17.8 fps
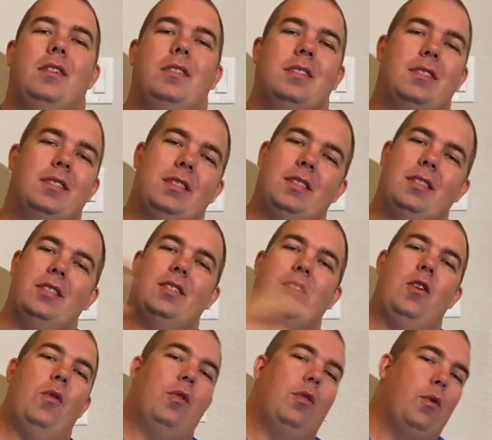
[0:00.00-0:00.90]
let's, let's
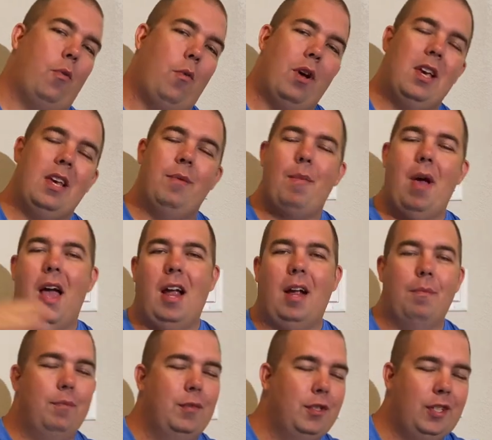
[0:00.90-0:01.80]
go in the way
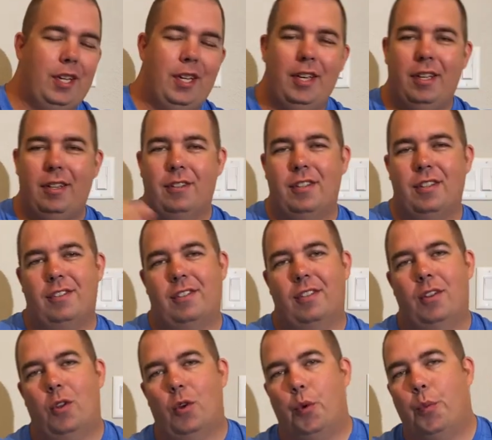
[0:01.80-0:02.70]
back machine just
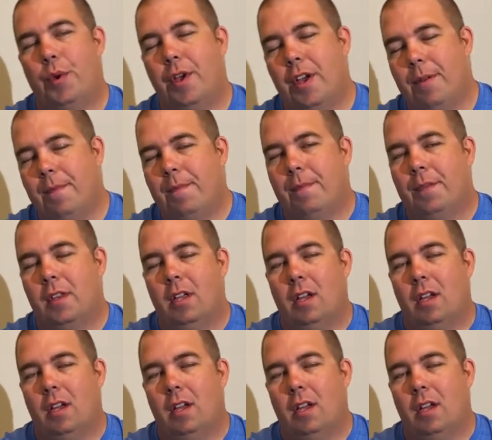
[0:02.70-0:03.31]
a little bit.